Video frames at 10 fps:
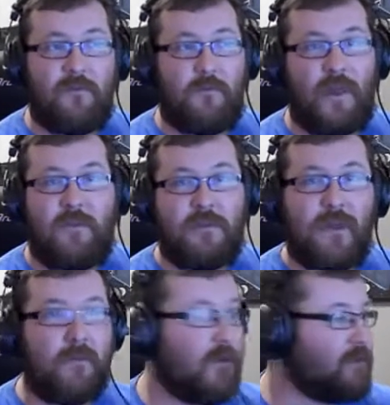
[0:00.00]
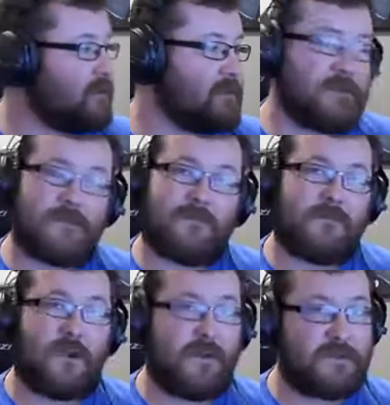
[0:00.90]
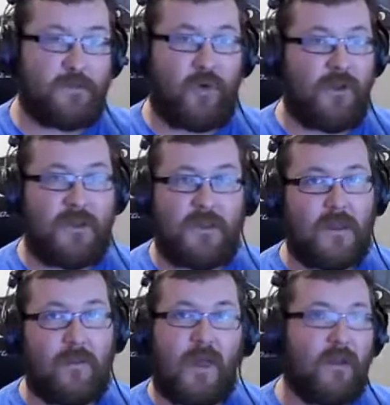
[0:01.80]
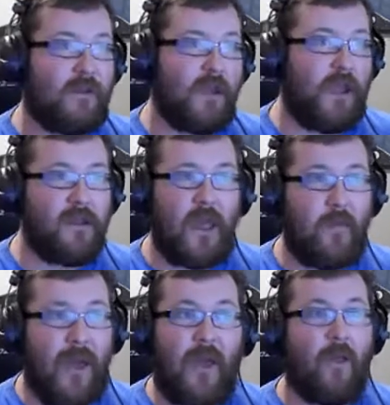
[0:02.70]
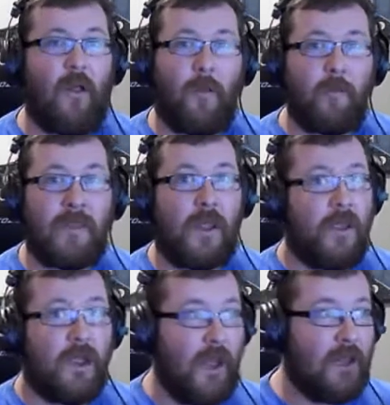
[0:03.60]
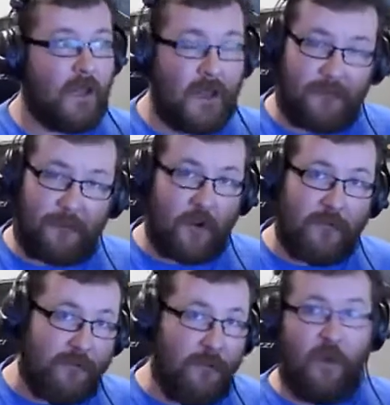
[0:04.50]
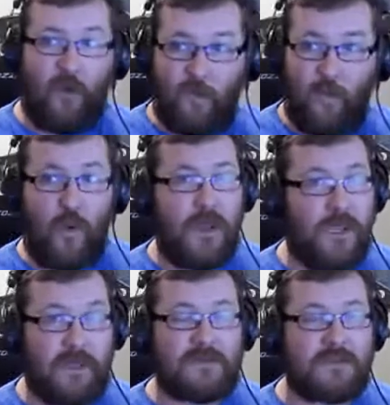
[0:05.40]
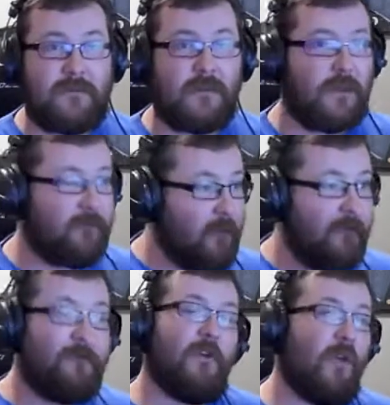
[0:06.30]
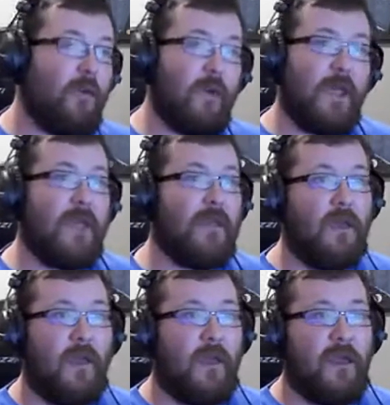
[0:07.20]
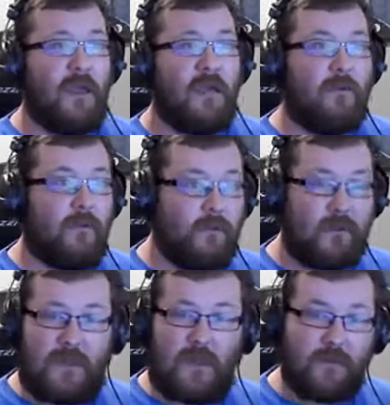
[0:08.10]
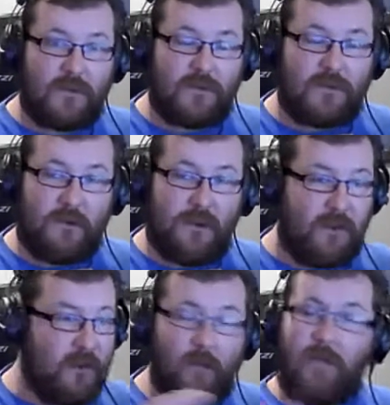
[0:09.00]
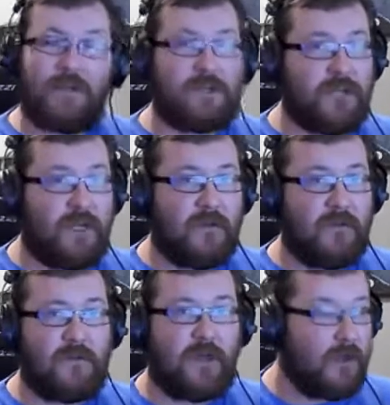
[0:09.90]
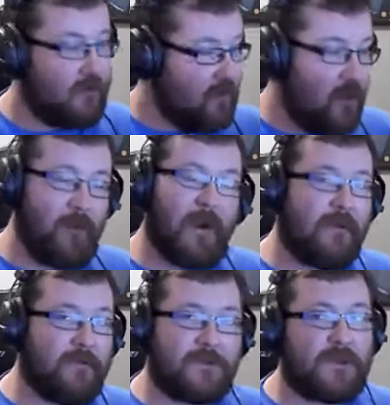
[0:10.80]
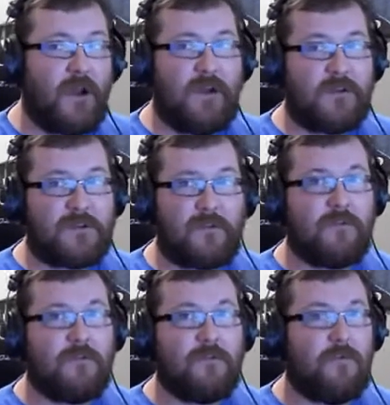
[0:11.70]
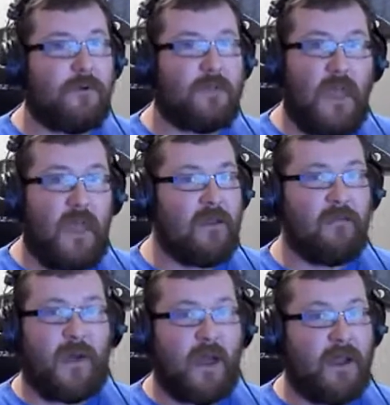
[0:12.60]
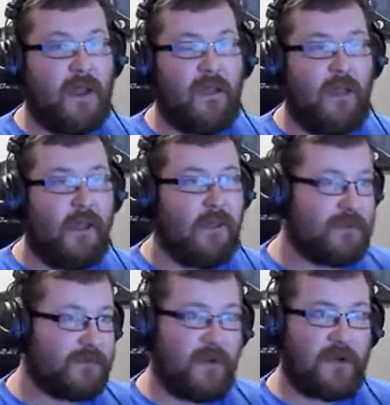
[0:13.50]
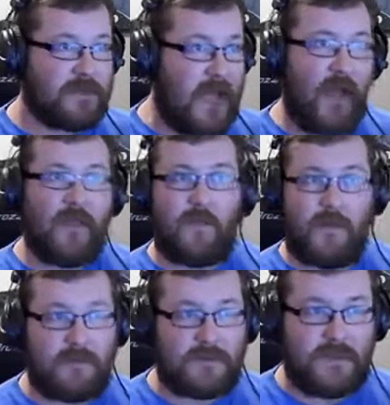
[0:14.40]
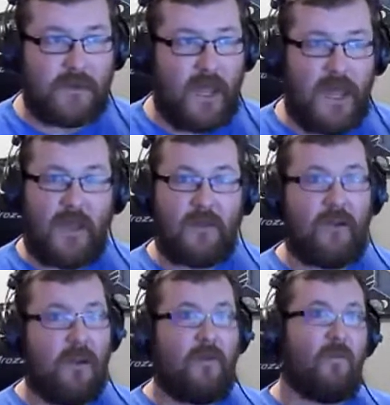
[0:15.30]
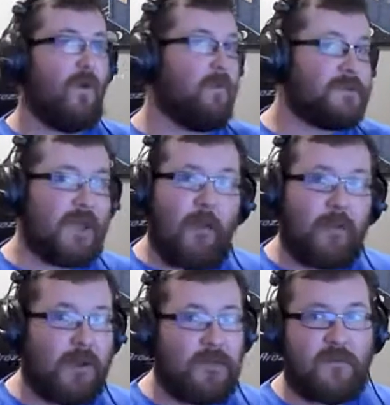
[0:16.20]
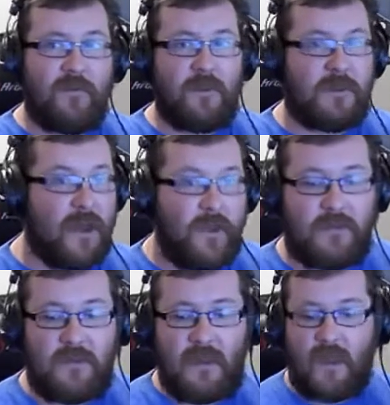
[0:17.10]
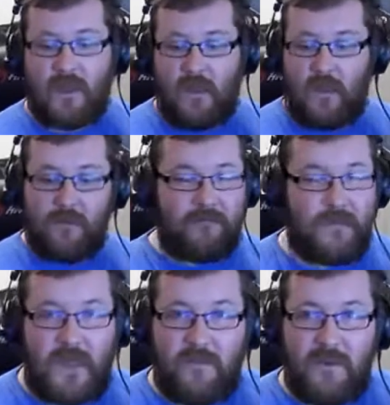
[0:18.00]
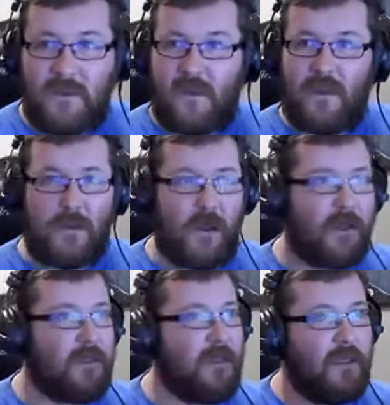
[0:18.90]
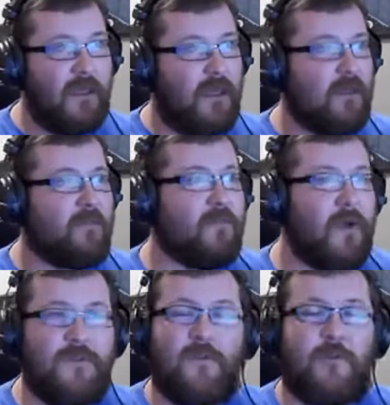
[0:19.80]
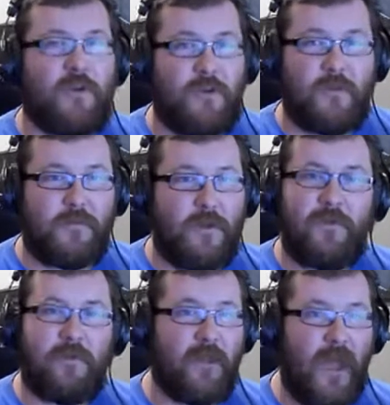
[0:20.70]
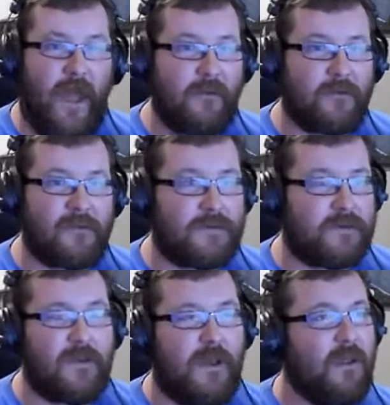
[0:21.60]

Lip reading: play with my emotions trying to spoil anything about Endgame at all. And like for a full week, it seemed like for a full week, there was literally no bullshit. Like nobody was trying to screw with anybody as far as how the movie was going to end, what was happening in the movie, nothing. Like even I think multiple actors and,